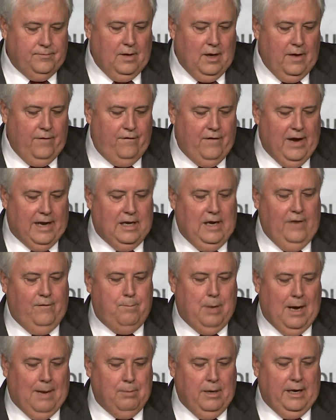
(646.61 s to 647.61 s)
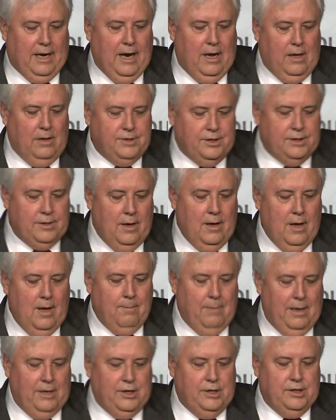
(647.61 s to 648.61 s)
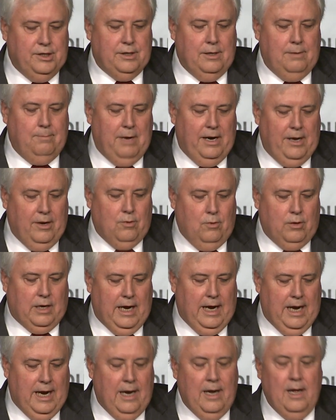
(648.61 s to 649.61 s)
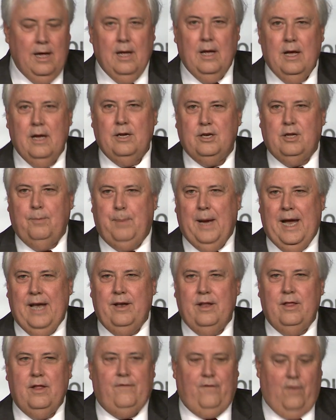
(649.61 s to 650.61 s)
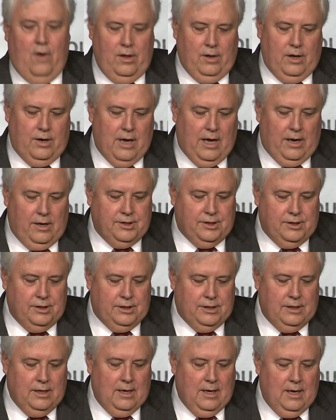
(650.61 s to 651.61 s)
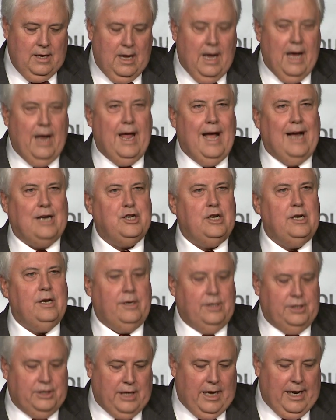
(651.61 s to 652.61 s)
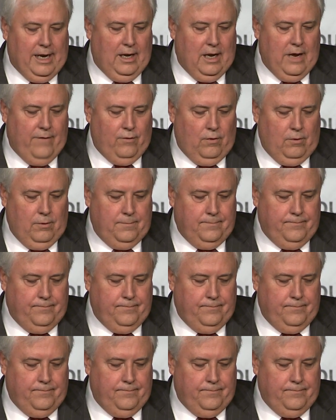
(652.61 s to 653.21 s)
Effective public health measures and medical care depend in the final analysis at action at a state level.